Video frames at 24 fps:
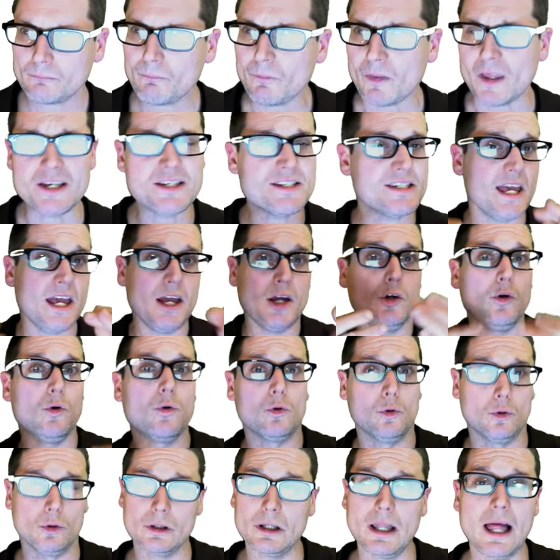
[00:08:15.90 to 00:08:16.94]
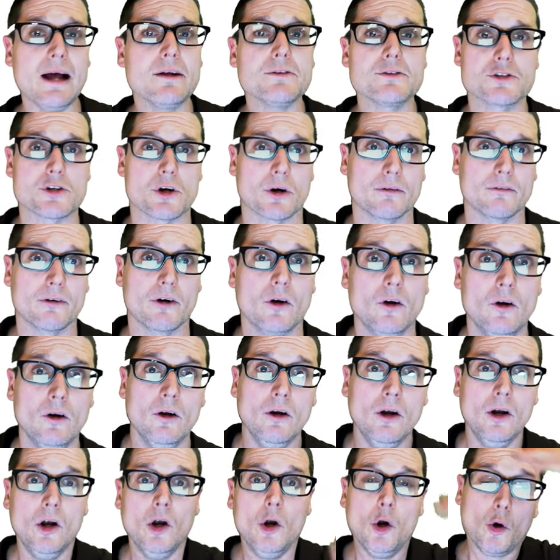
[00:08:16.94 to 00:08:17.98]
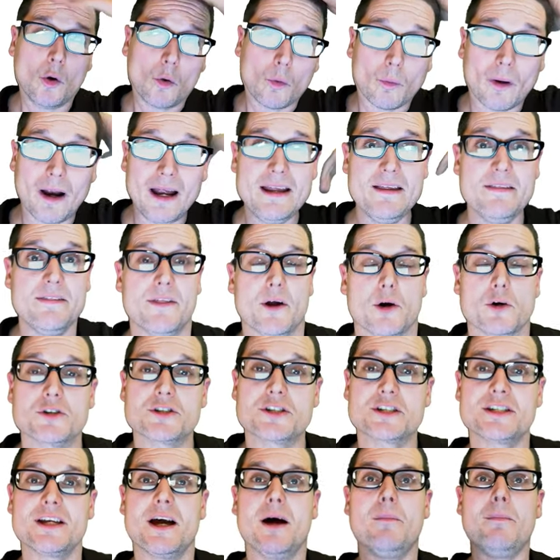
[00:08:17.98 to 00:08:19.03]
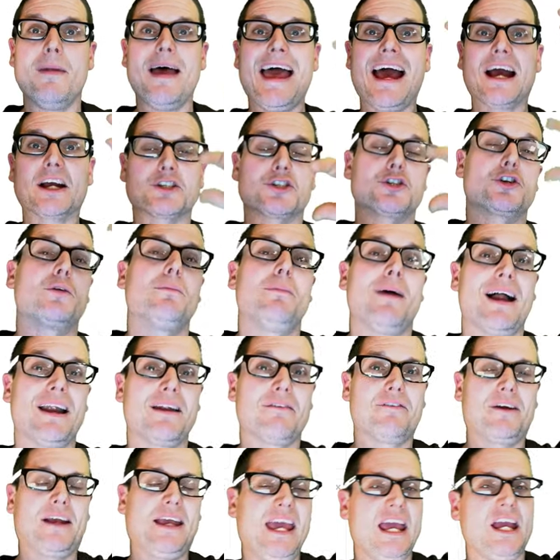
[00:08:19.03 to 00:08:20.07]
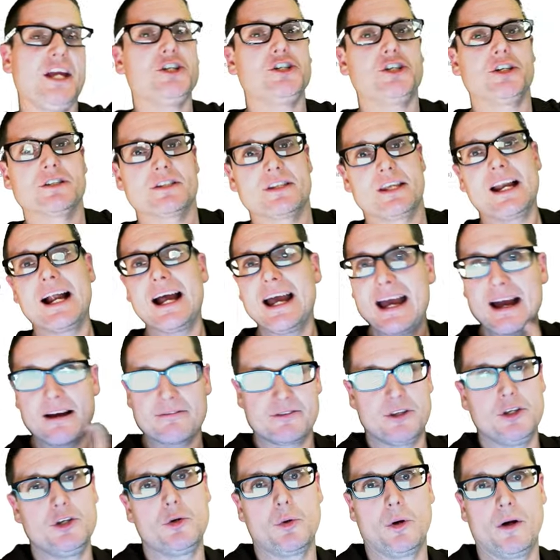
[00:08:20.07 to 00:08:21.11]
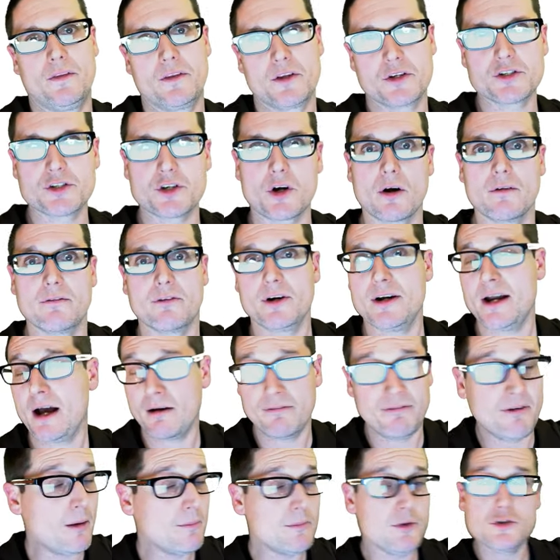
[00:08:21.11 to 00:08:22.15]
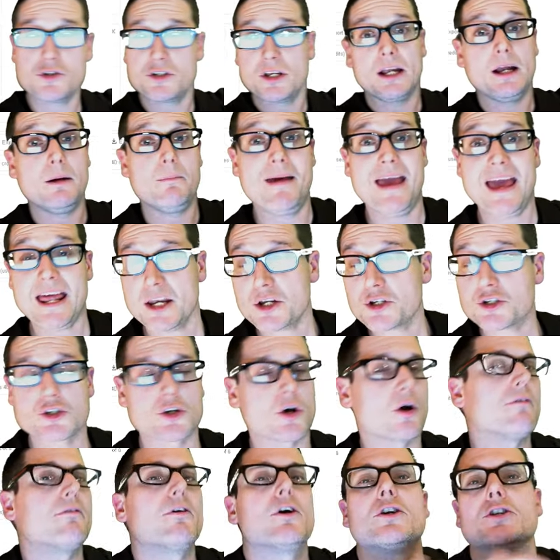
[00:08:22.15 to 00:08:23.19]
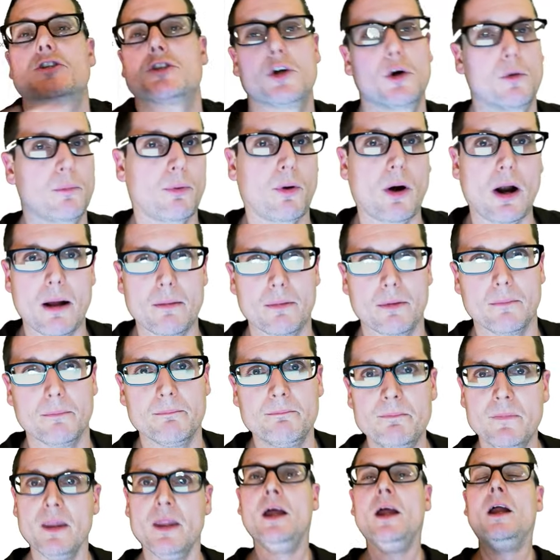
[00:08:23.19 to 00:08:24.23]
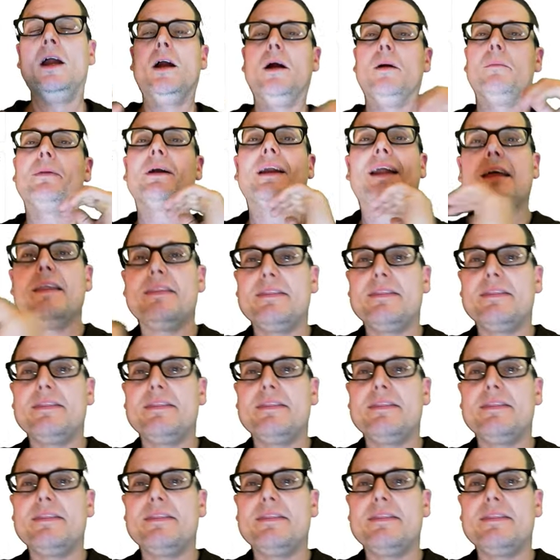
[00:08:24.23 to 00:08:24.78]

say, a Google Cloud server, right? There's some extra modifications that I have to do on the server. Now, if I'm using a managed server, it's no problem. But